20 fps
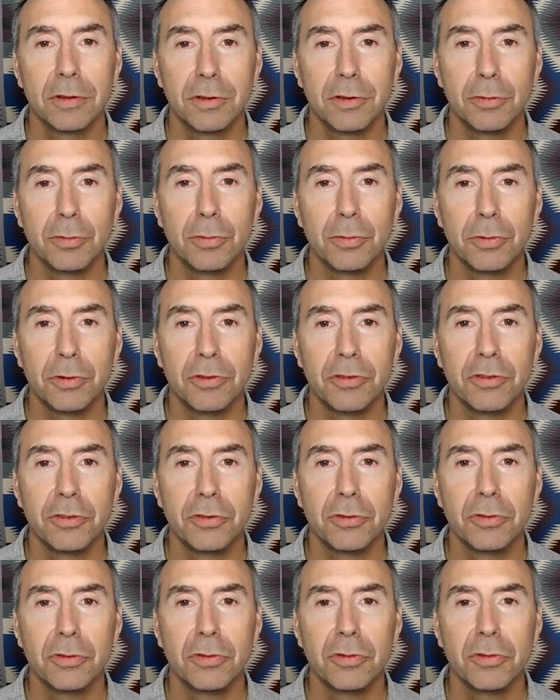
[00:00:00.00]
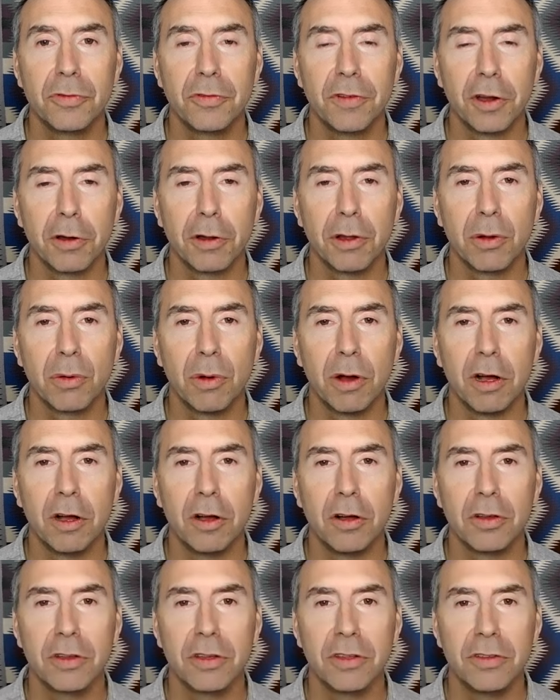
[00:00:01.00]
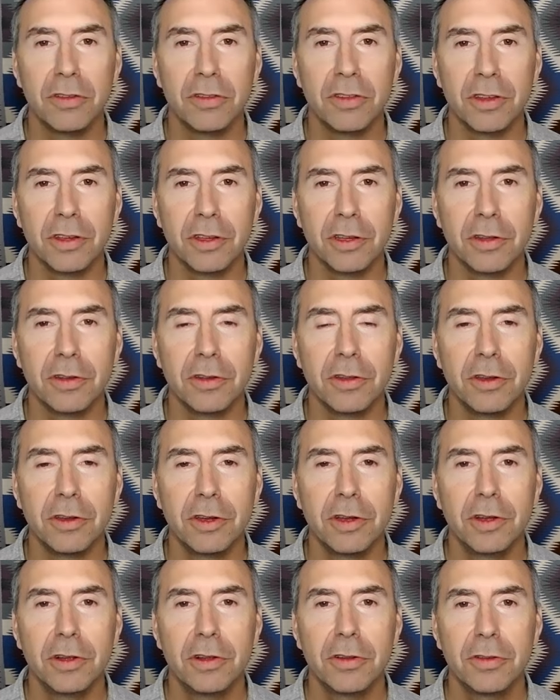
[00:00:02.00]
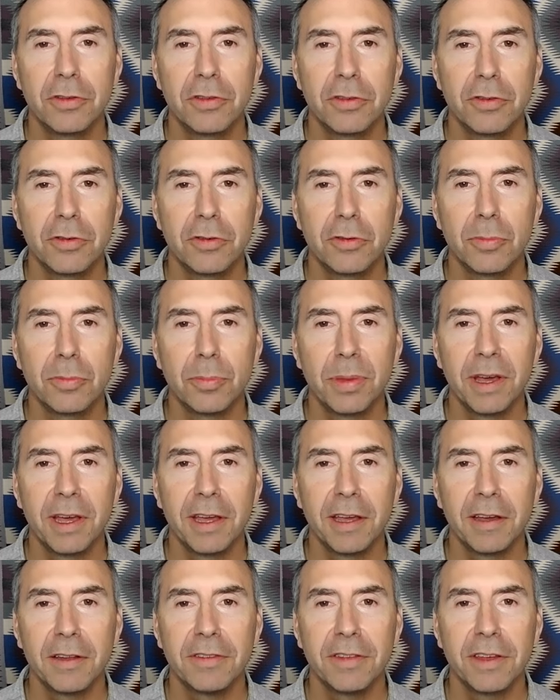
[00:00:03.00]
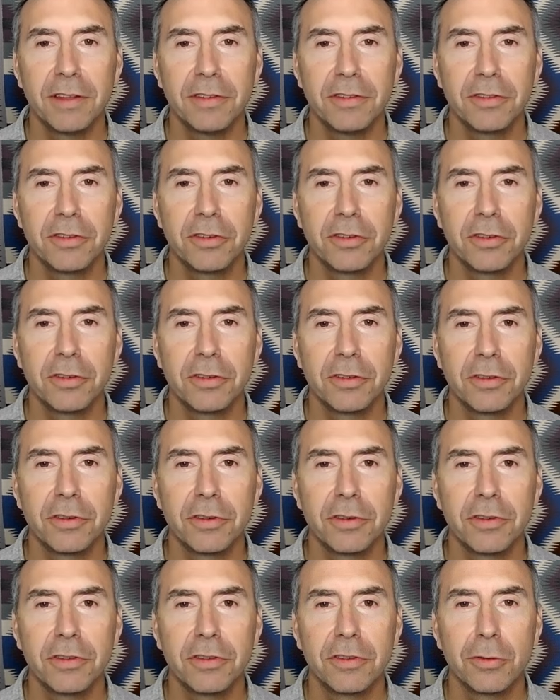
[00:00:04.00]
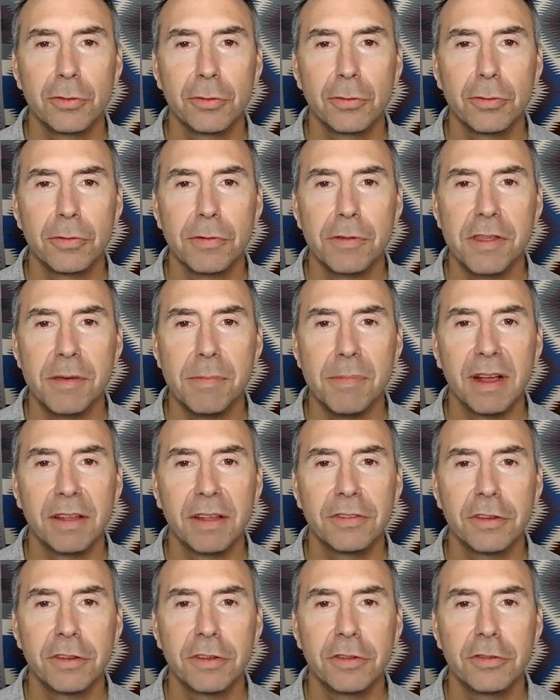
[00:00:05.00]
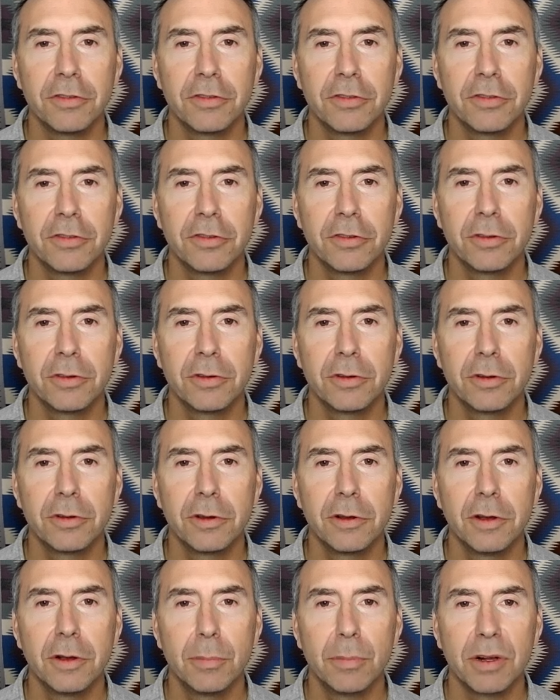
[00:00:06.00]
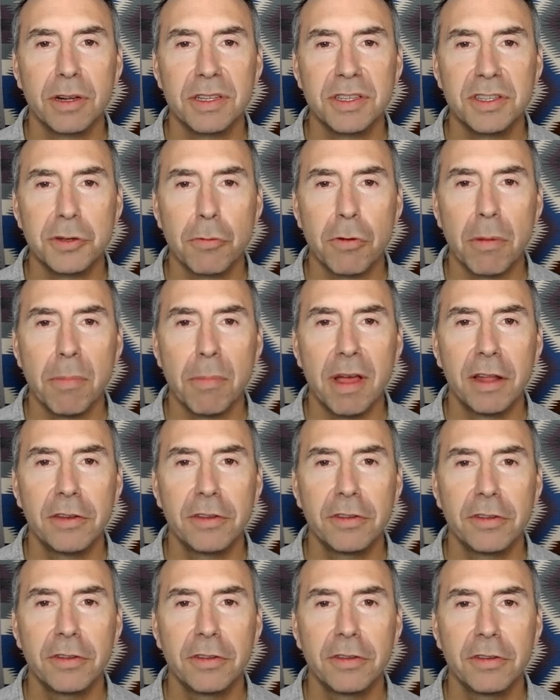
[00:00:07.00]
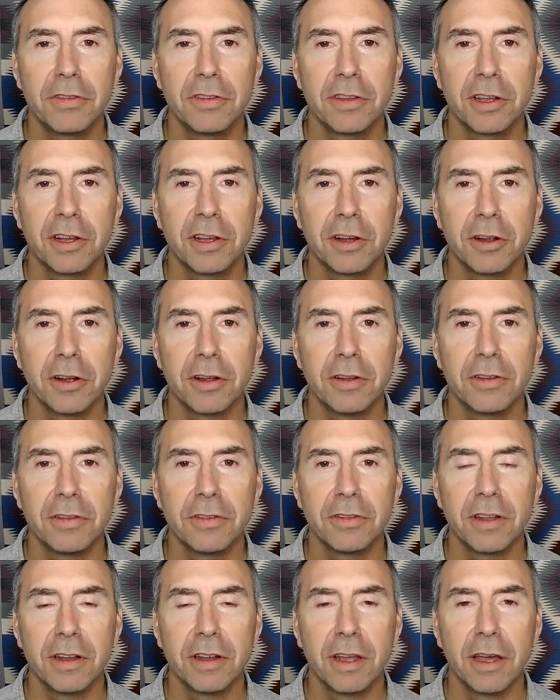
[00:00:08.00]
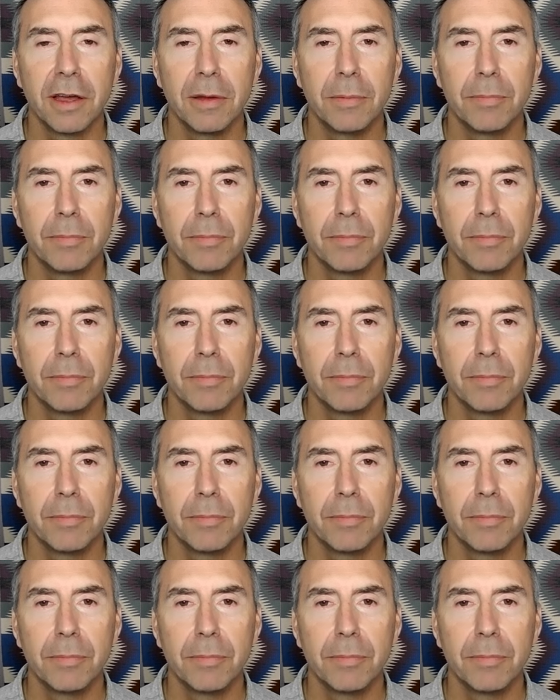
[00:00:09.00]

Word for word: you would do very well indeed to pay attention to the message because you were meant to hear it today.